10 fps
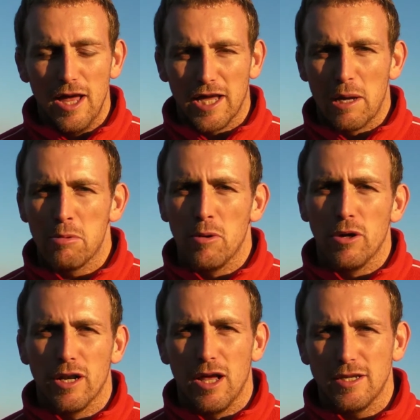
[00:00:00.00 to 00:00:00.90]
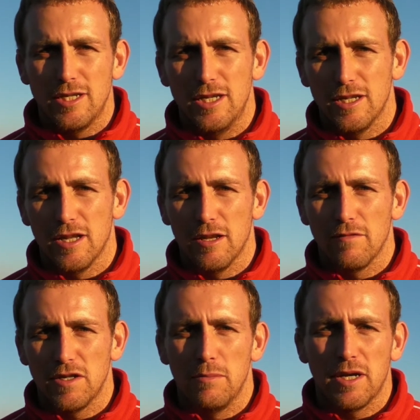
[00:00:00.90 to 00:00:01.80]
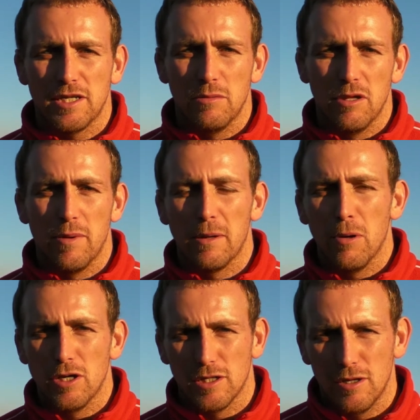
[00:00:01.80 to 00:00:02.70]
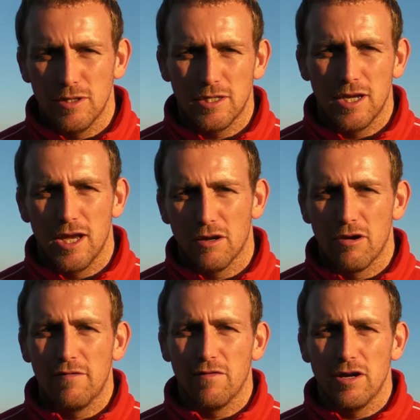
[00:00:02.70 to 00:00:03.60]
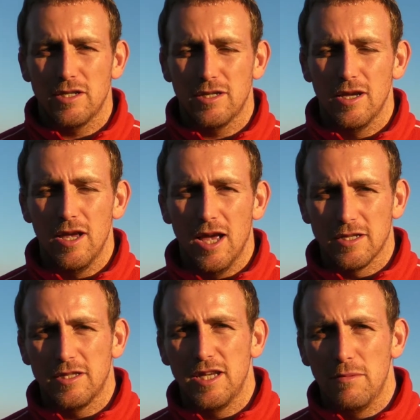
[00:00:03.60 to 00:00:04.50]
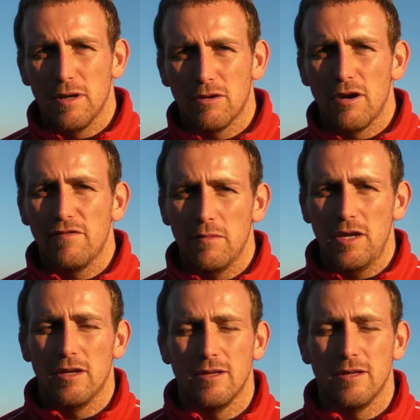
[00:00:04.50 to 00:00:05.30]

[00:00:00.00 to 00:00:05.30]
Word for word: and get promoted last season and obviously mixing it with the big boys now was uh, great for us as a team and great for me.